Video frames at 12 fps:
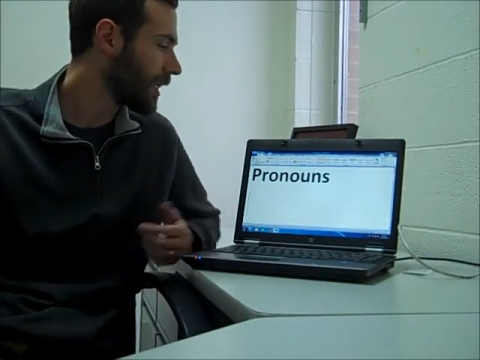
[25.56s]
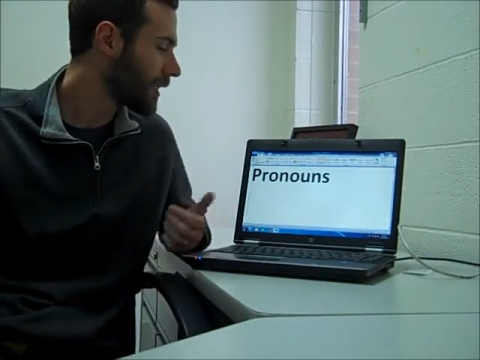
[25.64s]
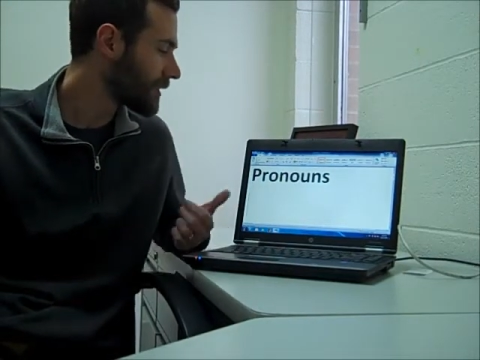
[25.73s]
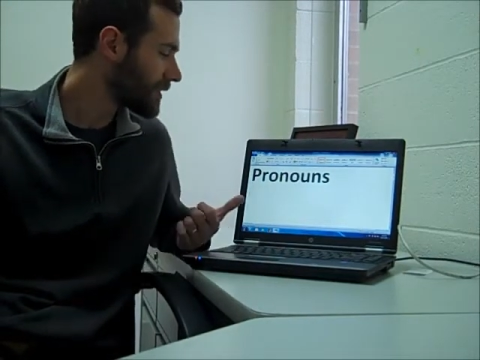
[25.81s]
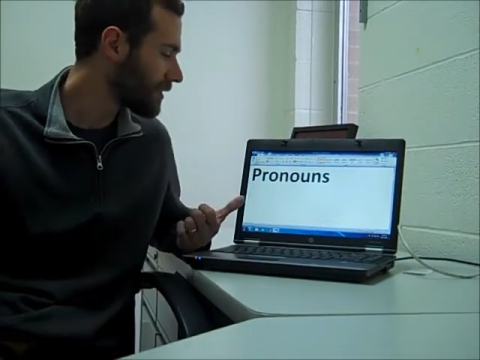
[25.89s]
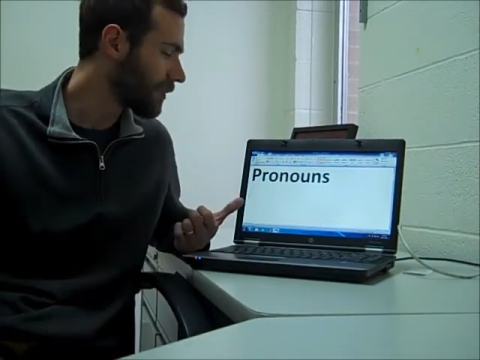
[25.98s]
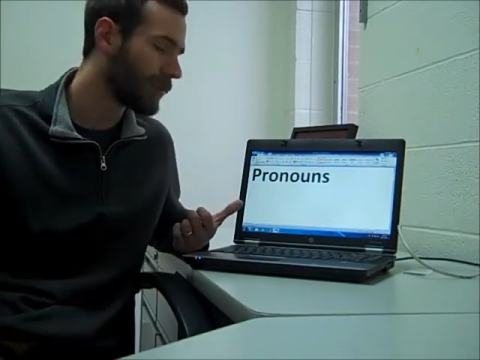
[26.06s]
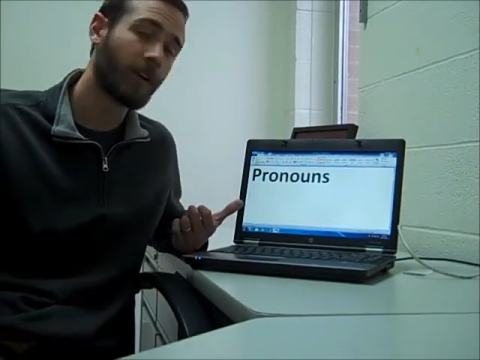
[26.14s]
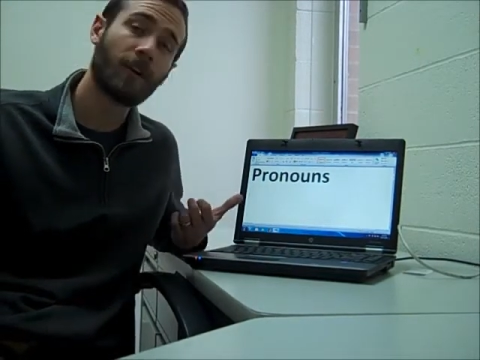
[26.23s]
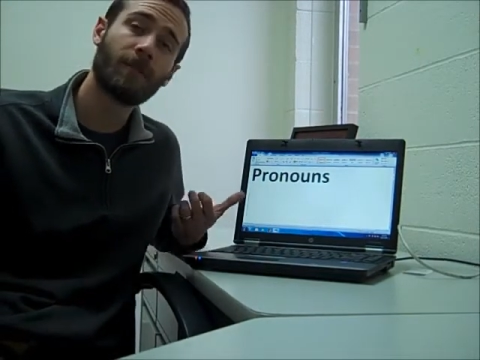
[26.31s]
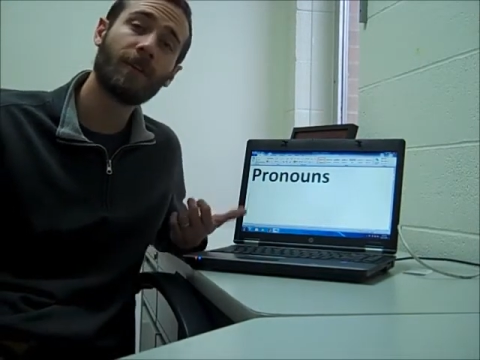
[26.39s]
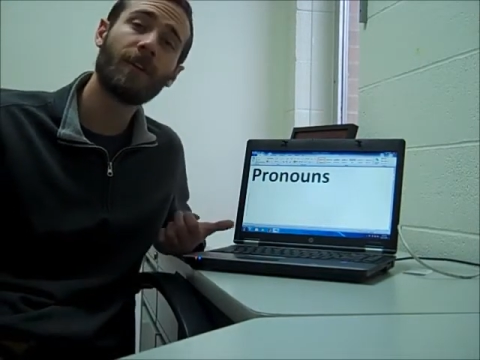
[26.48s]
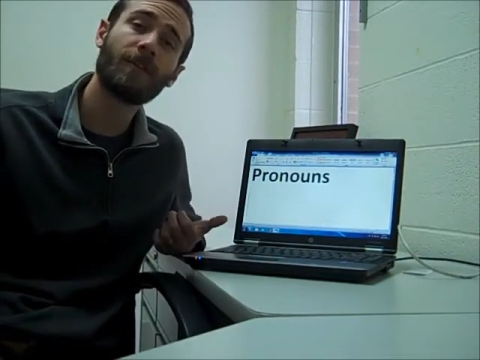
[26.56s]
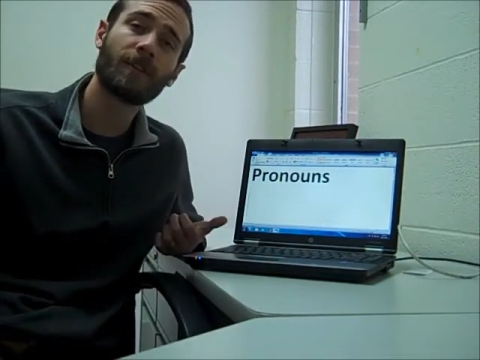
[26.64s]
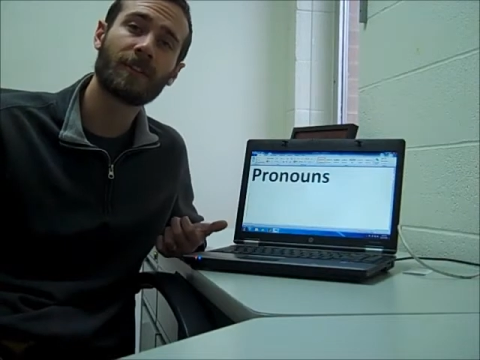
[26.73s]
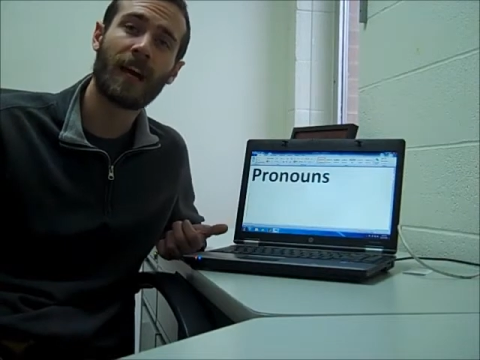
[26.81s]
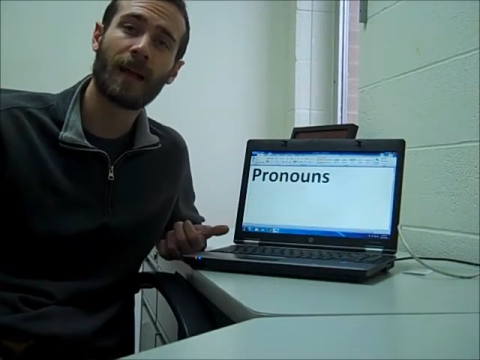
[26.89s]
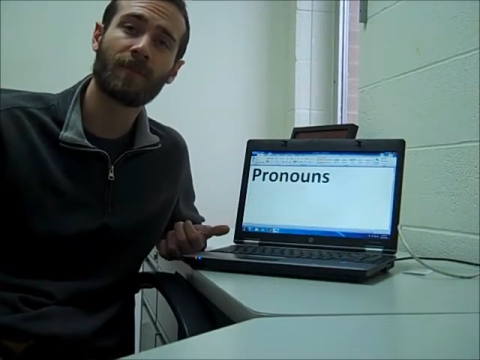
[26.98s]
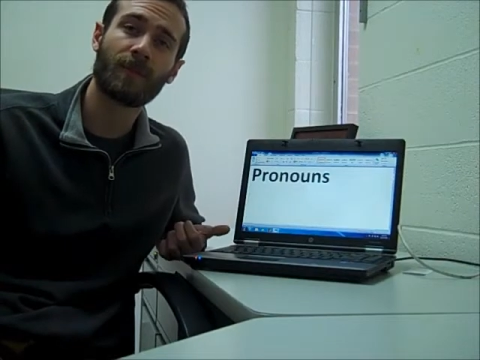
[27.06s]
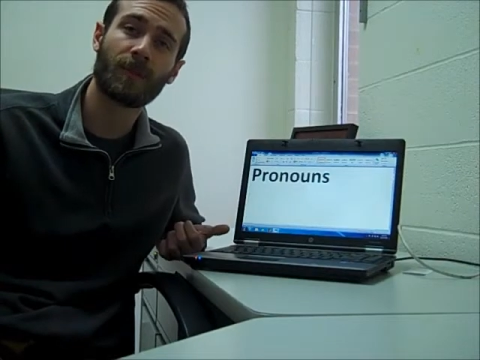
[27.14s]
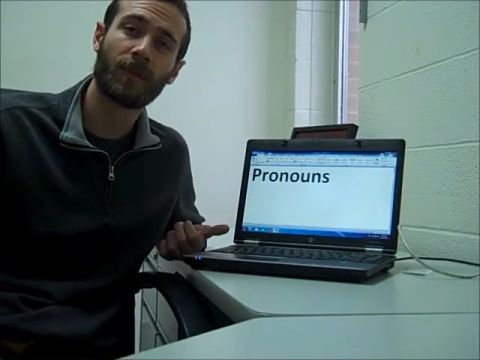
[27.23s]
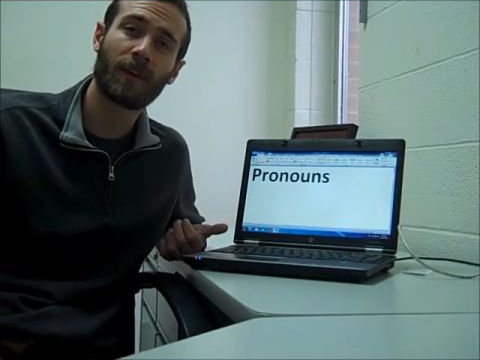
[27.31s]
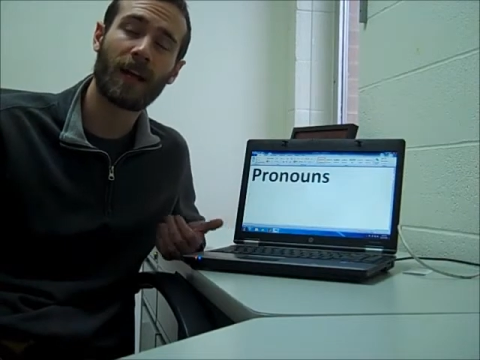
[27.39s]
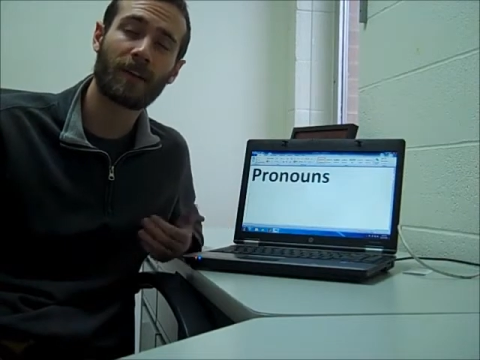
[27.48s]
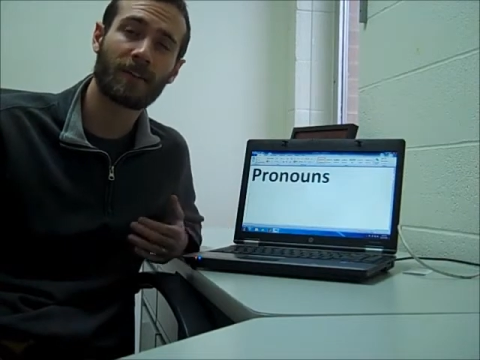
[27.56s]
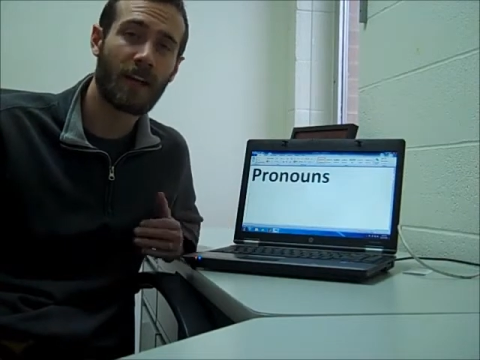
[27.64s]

So there are a few different types of pronouns.